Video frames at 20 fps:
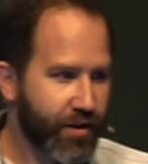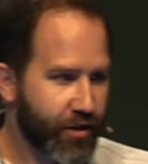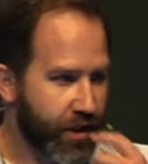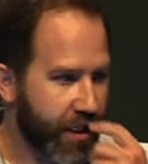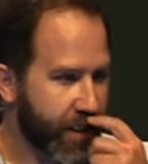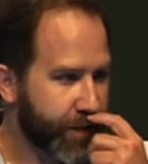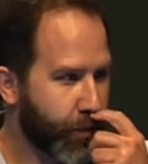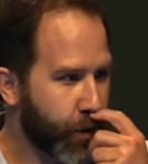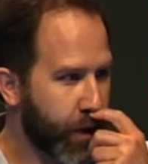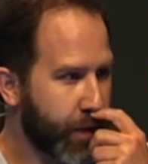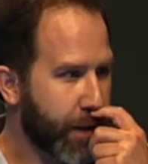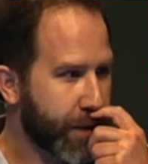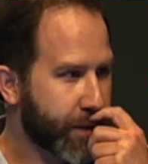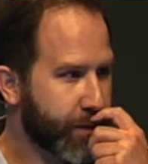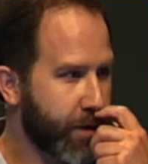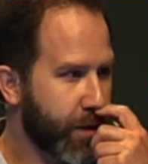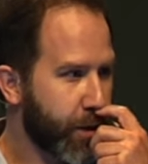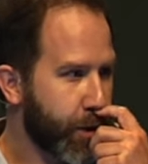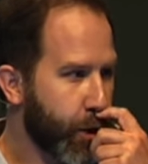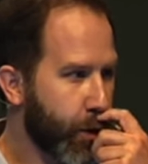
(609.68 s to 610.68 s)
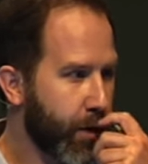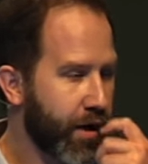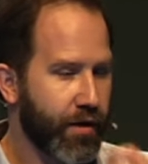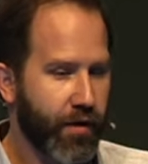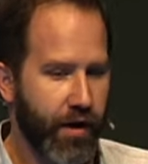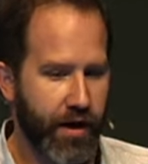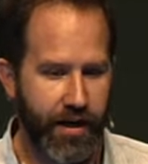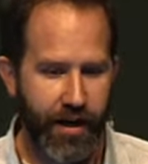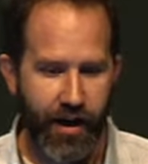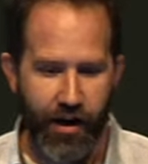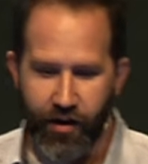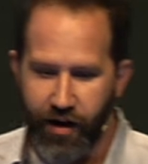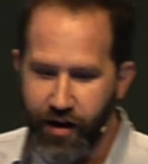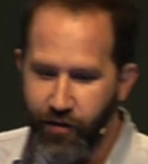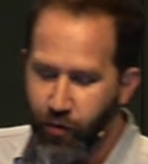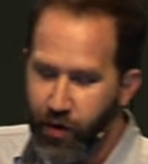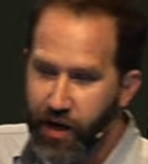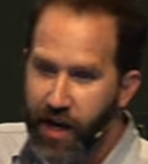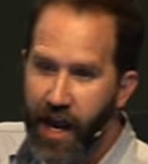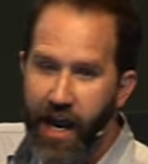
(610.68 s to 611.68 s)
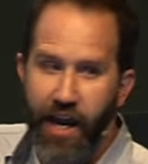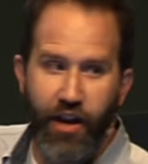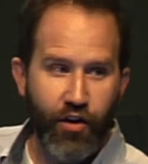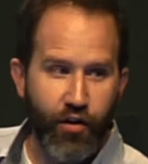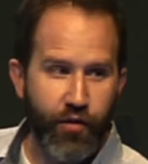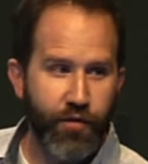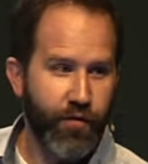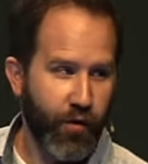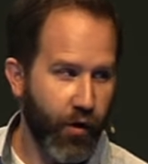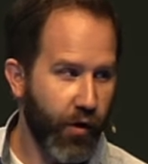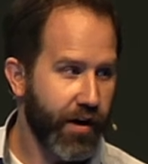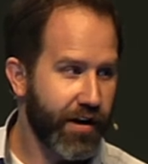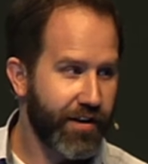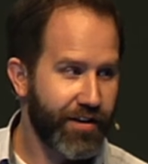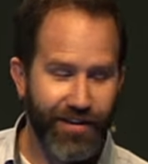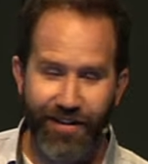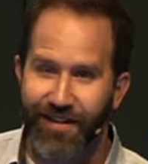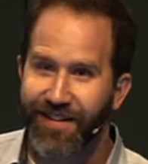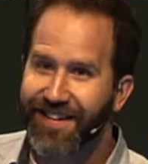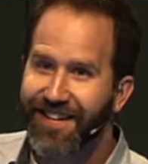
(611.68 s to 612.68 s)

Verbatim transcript: So that's pretty much what you're doing right now, and we hate you for it.